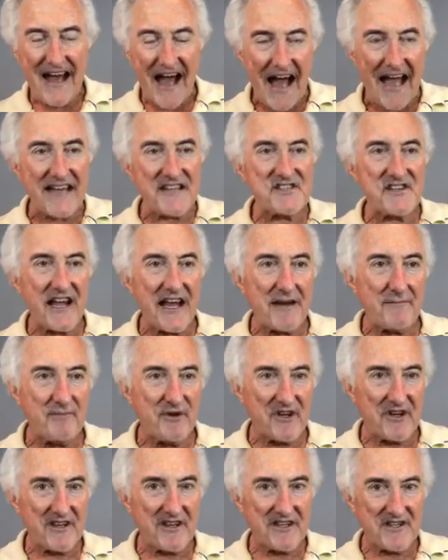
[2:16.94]
Einstein
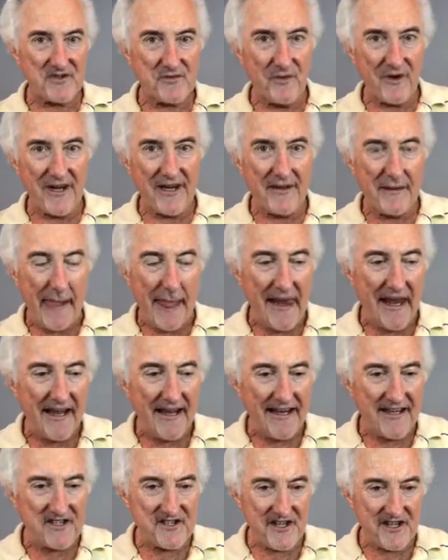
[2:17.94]
put it this way.
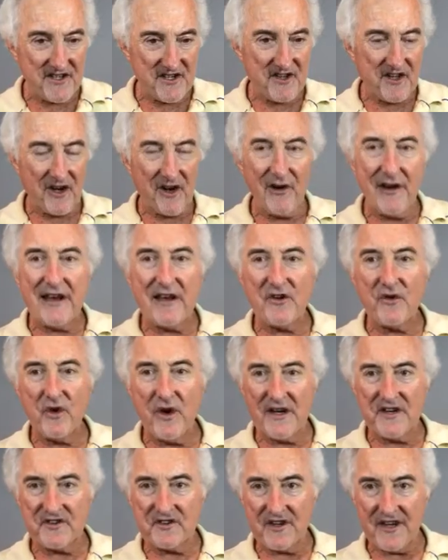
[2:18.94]
He says, the great
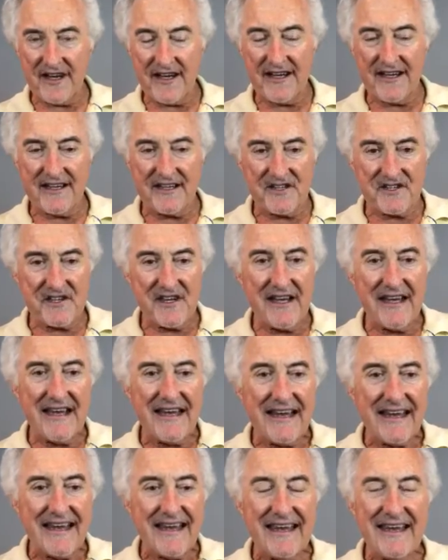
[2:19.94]
question is
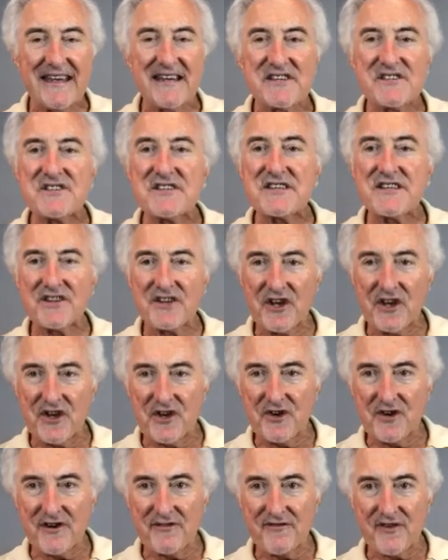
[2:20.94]
the
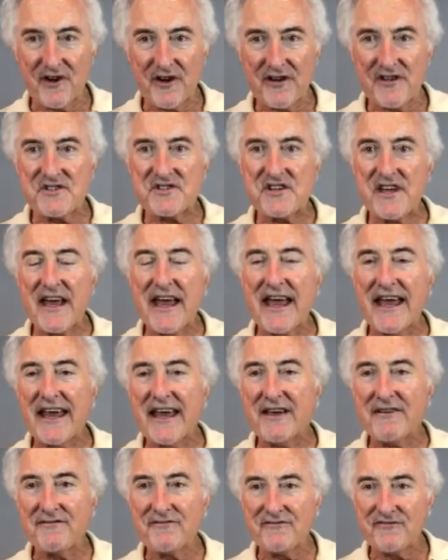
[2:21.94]
universe
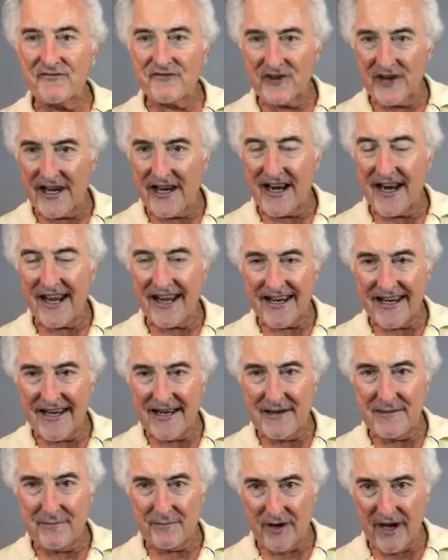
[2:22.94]
a
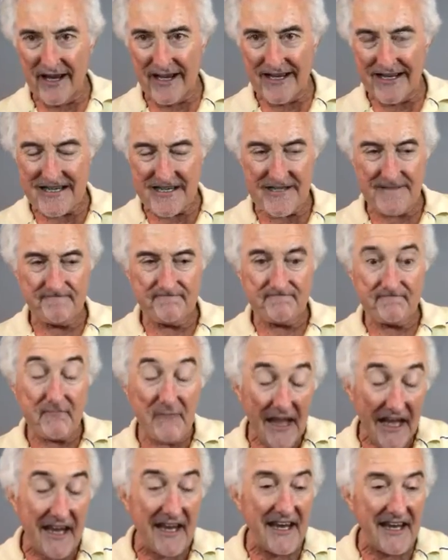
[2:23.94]
friendly place?
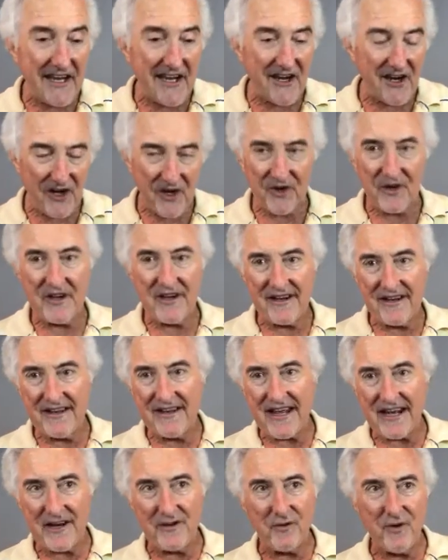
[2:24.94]
And he concluded
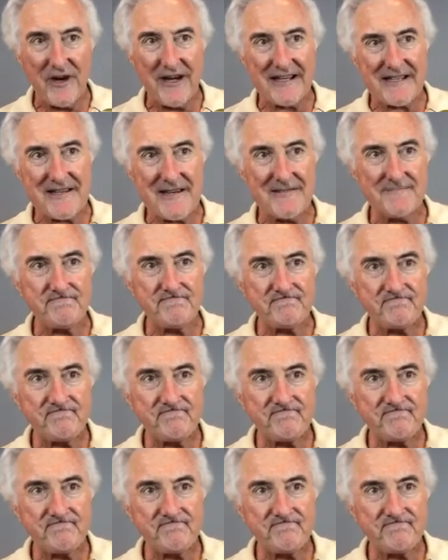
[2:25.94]
that it was.